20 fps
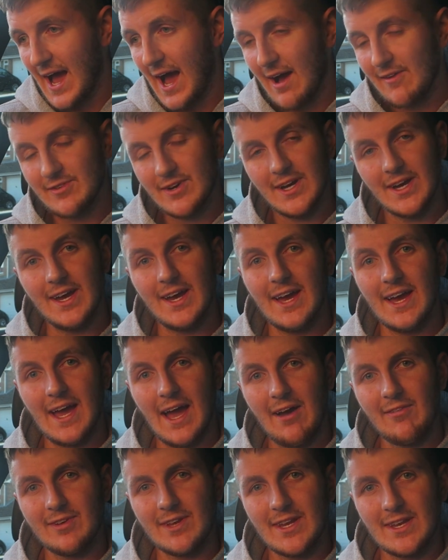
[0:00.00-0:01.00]
have
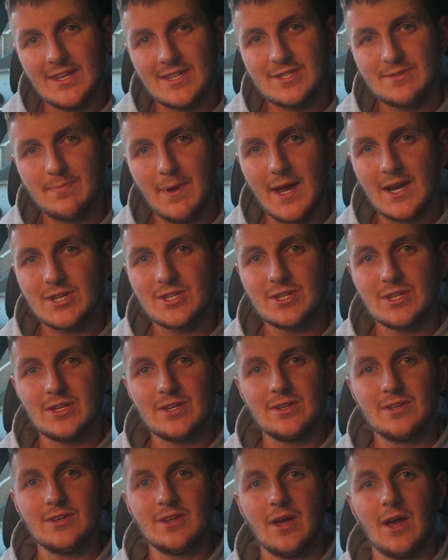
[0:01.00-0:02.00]
an
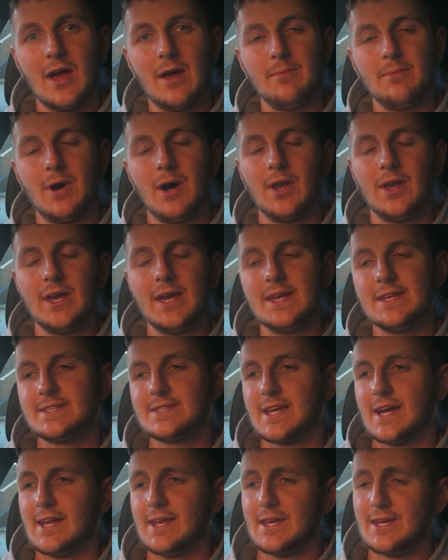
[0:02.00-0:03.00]
inspection on
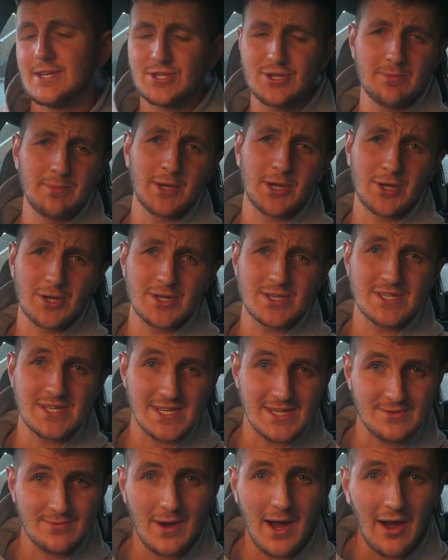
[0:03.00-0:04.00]
it, and it should be good
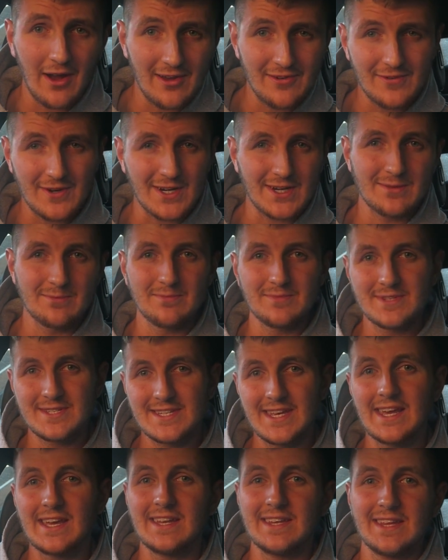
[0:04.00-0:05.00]
as well if I can
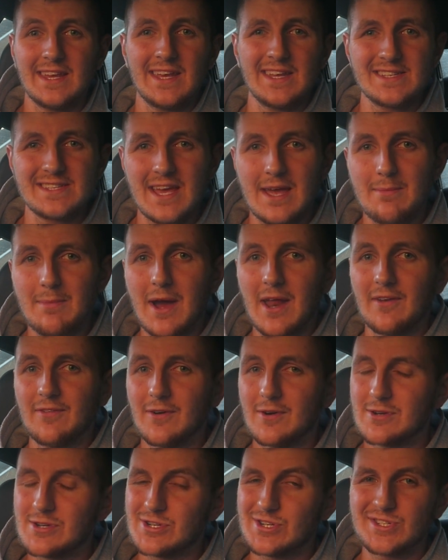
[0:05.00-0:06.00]
see in the intake
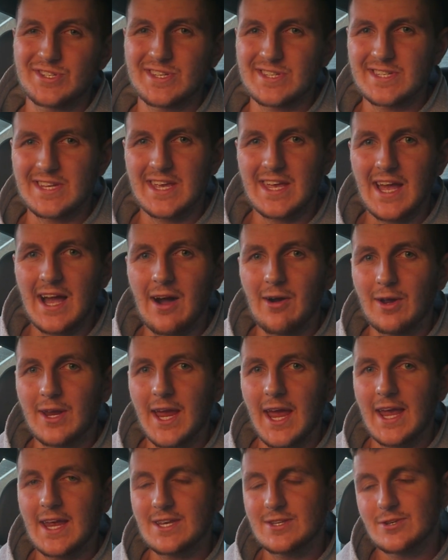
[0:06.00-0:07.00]
manifold just to see how
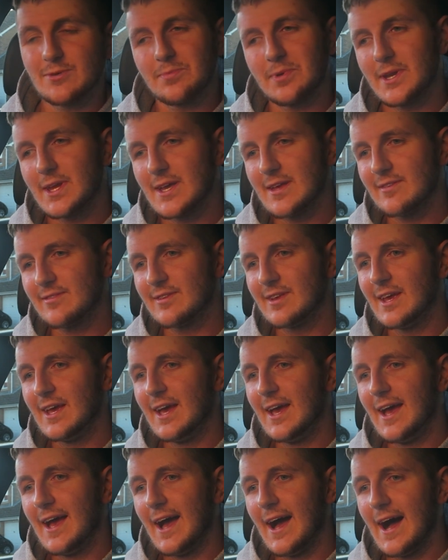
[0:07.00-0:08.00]
caked up it is,
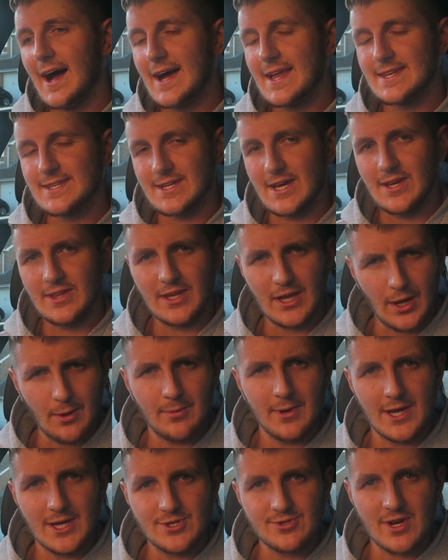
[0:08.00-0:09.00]
and I think
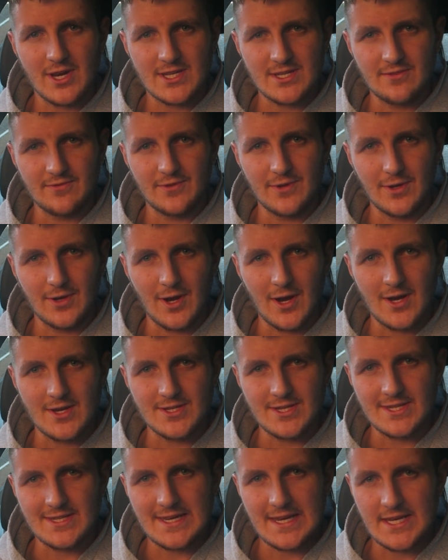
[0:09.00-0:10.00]
it'll be interesting for you
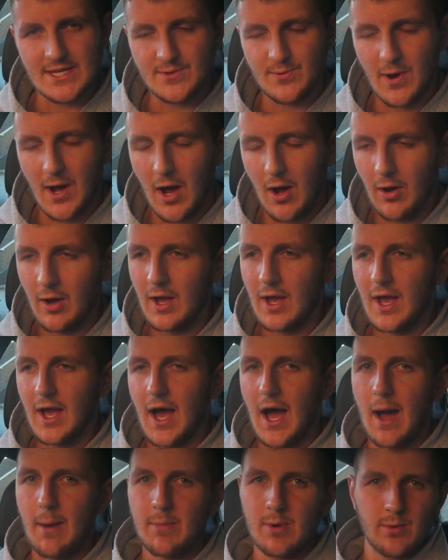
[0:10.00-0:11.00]
guys to see as well.
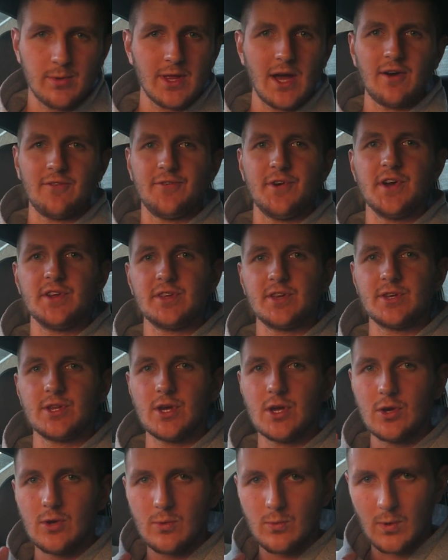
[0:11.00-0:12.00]
But without further
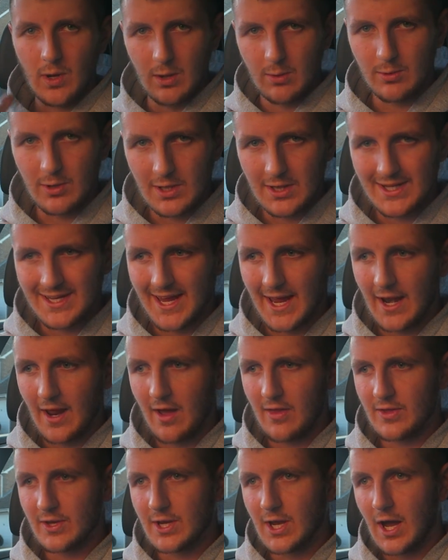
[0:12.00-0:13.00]
ado, we will get
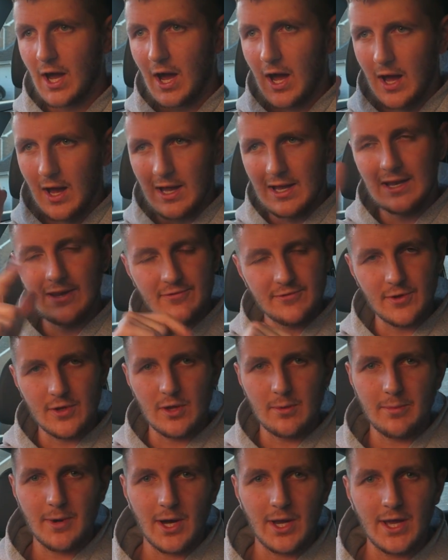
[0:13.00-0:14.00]
out the car, lift
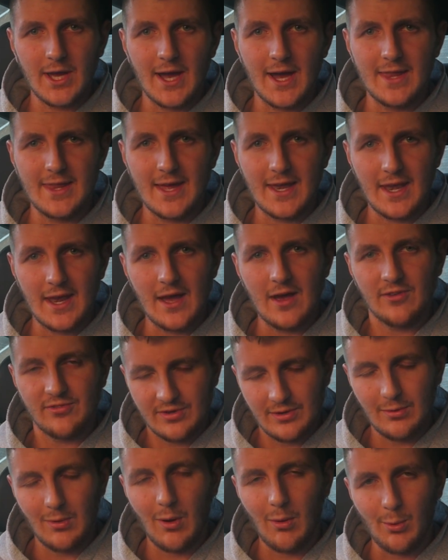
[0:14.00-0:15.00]
up the bonnet, and then
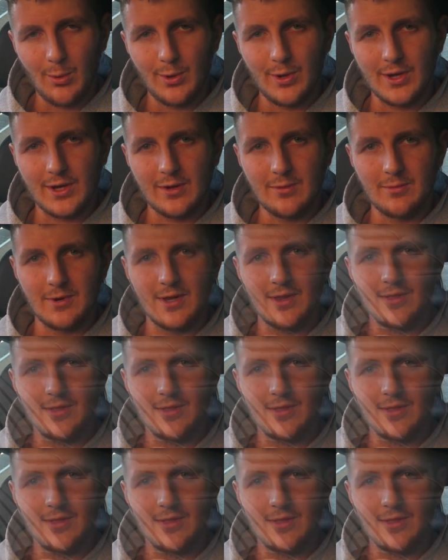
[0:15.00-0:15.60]
see what we're working